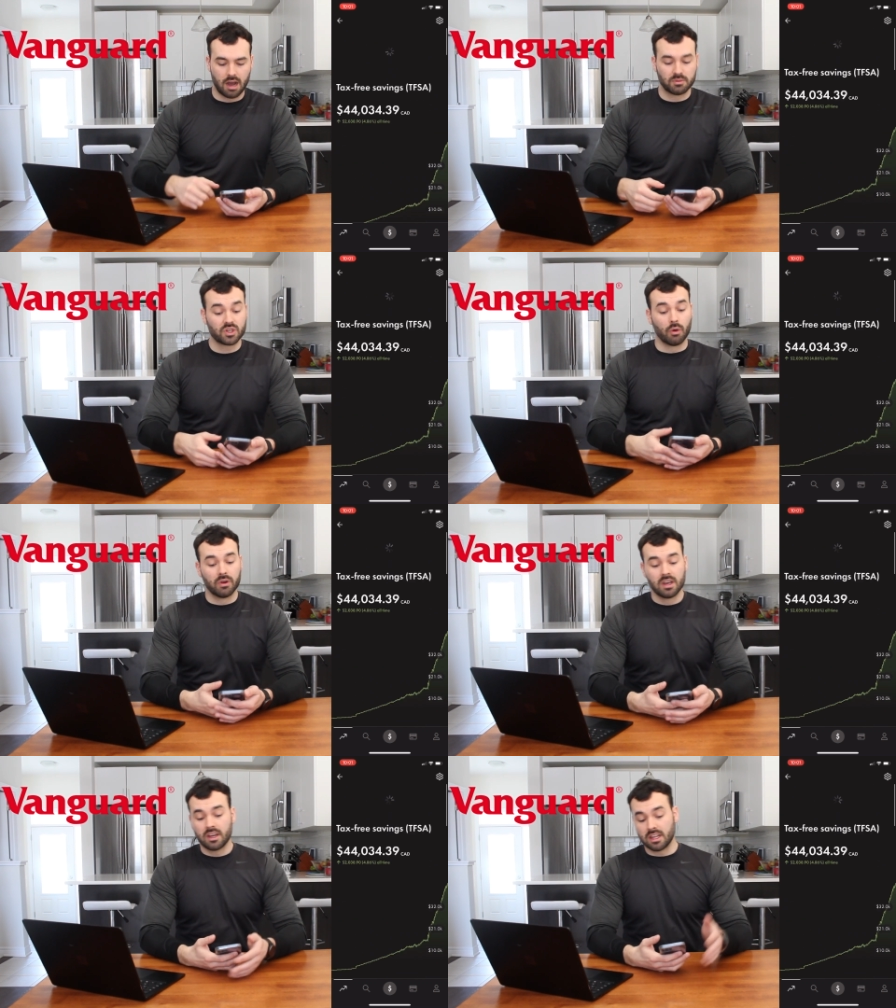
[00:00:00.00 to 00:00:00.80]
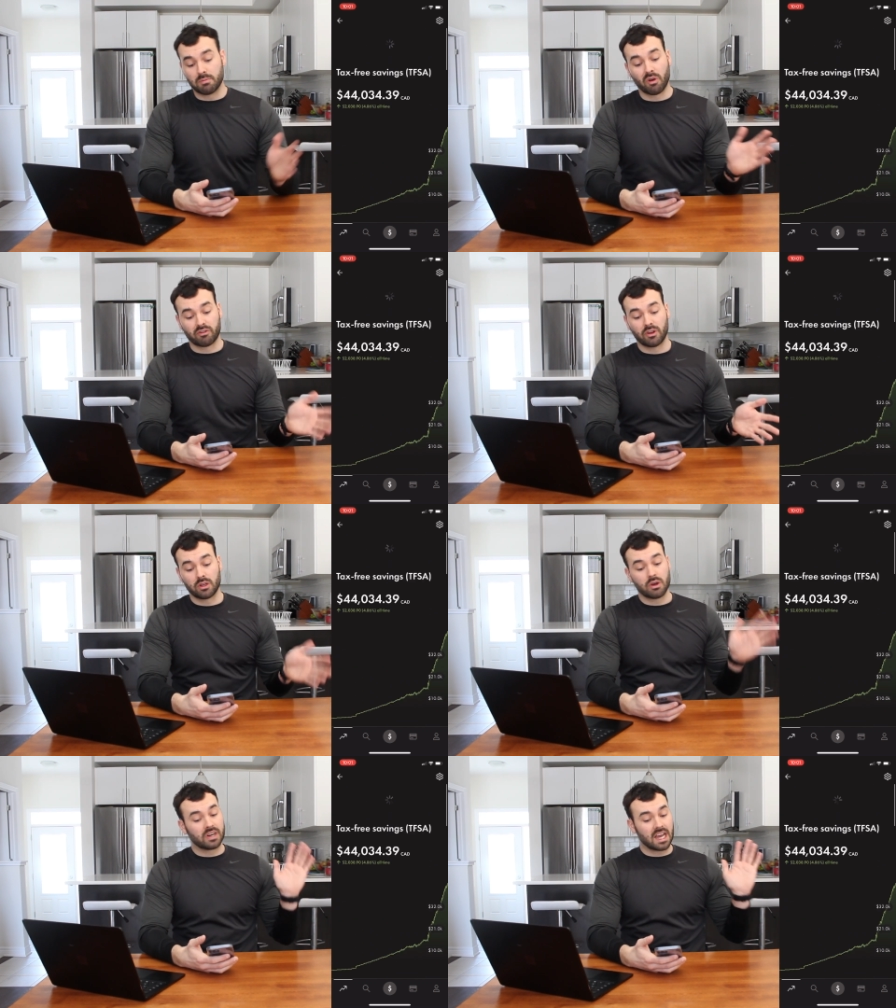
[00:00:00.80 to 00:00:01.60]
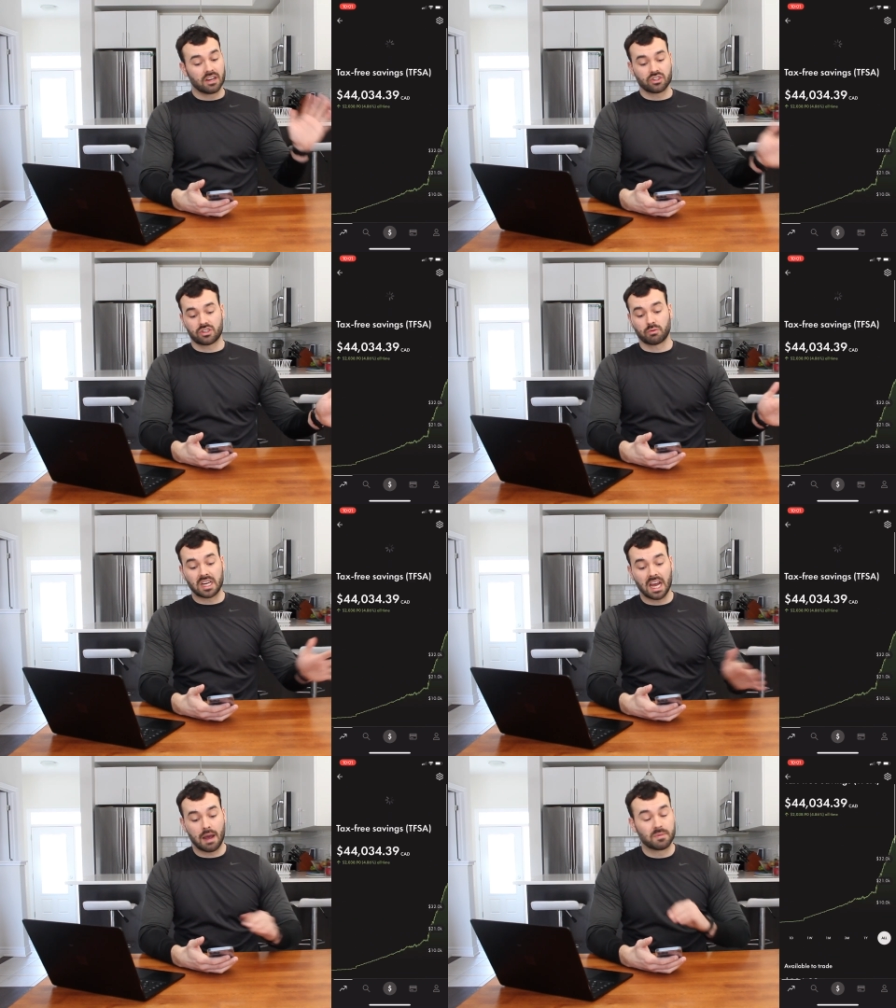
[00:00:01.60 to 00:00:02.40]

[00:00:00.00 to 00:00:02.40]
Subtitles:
So the portfolio, again, just to recap,